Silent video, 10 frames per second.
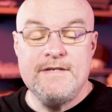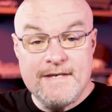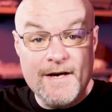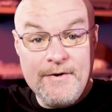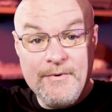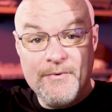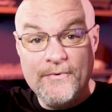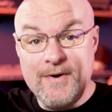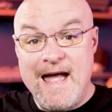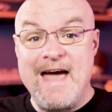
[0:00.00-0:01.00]

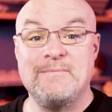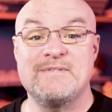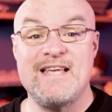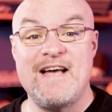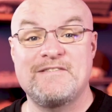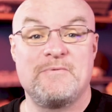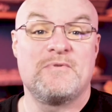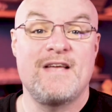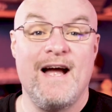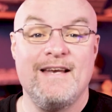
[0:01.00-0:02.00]
Yo, Adam Saxton
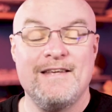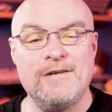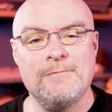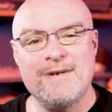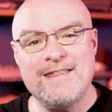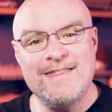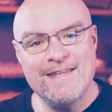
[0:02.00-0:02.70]
with Guy in a Cube, and in